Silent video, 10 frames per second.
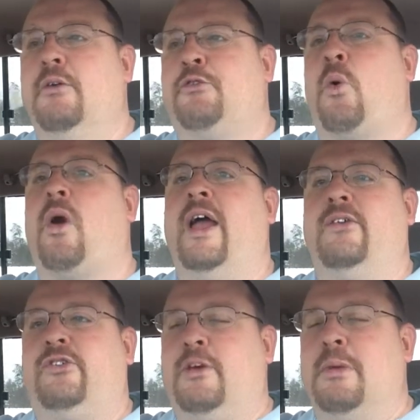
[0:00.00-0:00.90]
for a
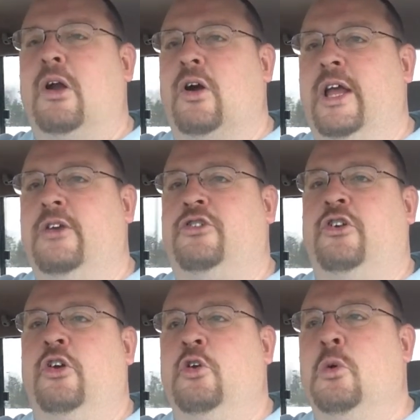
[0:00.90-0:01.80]
similar
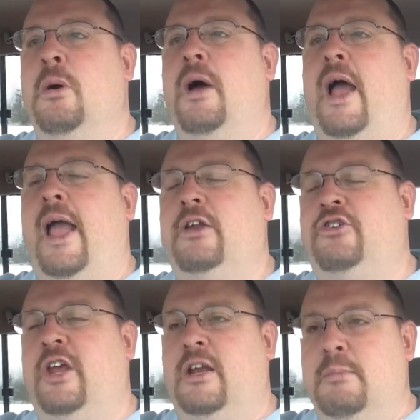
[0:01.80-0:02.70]
issue, and
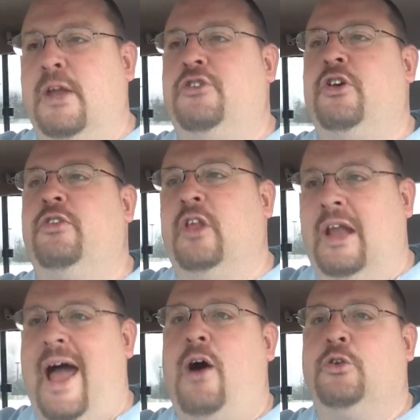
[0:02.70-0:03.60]
she had mentioned the
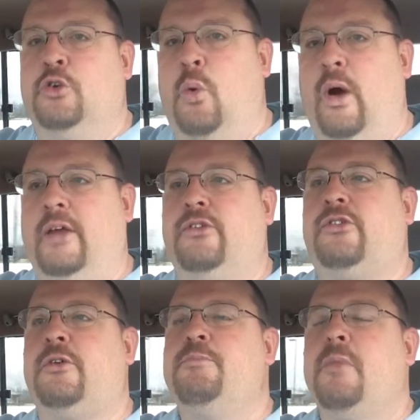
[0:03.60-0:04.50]
loud
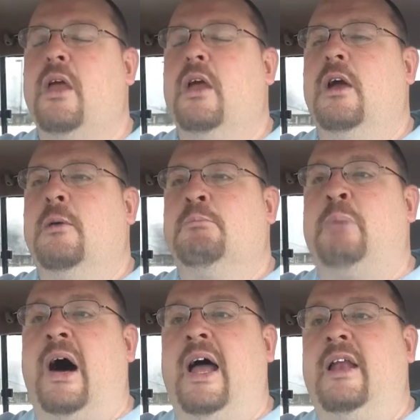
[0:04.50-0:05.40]
noise.
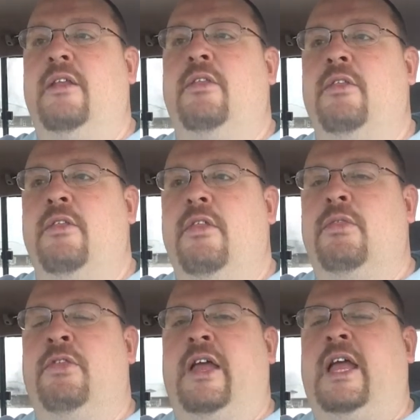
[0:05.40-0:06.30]
But
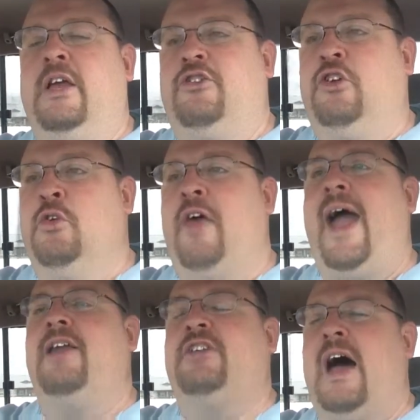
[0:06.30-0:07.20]
the issue
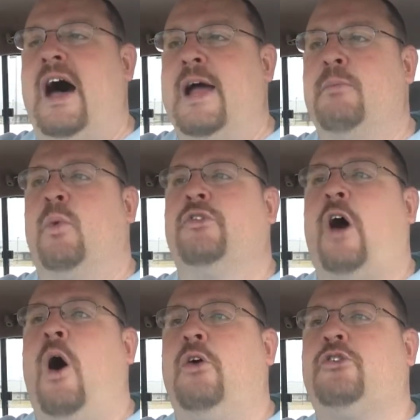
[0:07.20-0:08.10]
that time was
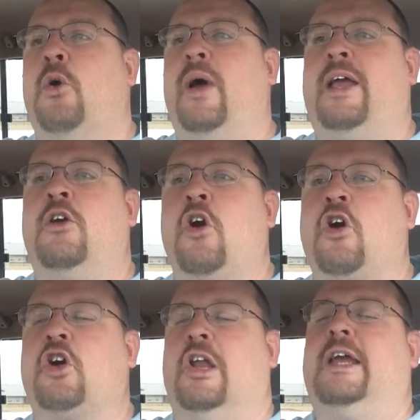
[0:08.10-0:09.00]
also a
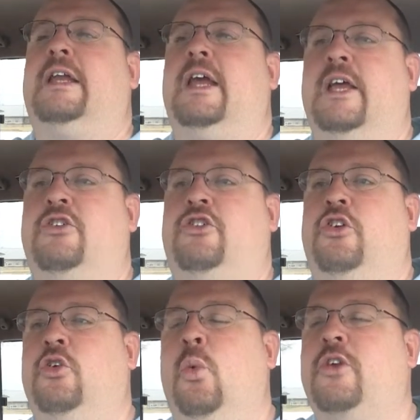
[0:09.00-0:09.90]
gurgling
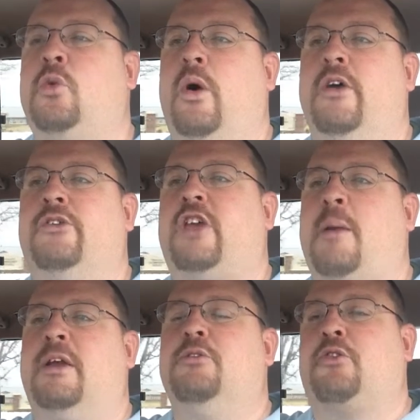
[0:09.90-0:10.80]
issue, which was
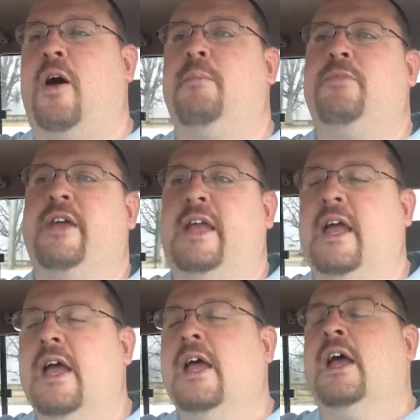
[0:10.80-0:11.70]
coming from the
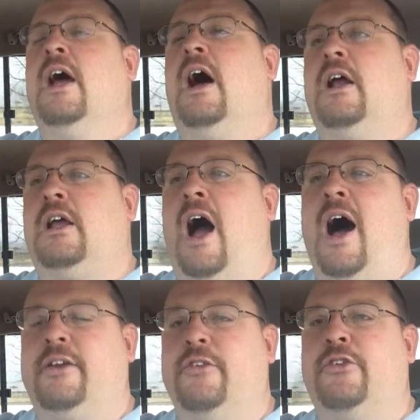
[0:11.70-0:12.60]

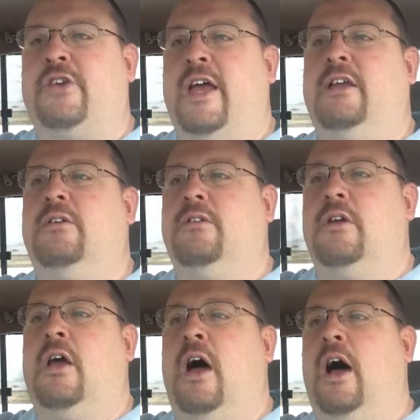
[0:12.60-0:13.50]
condensate
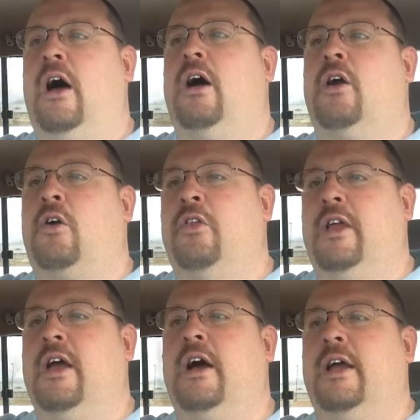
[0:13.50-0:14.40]
or
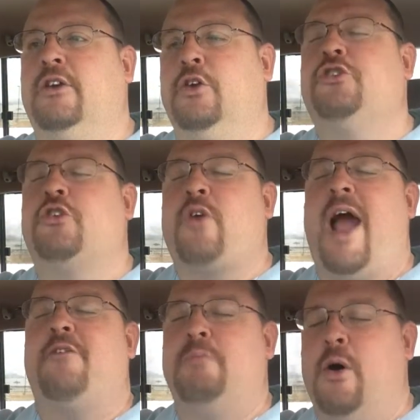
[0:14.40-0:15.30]
the inducer
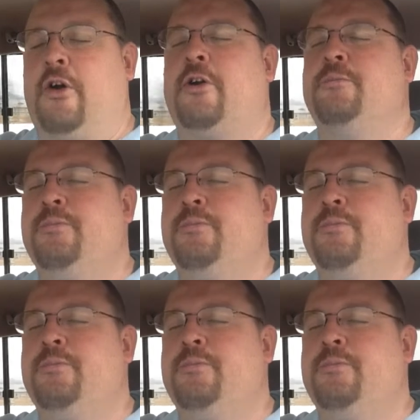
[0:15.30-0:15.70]
draft motor,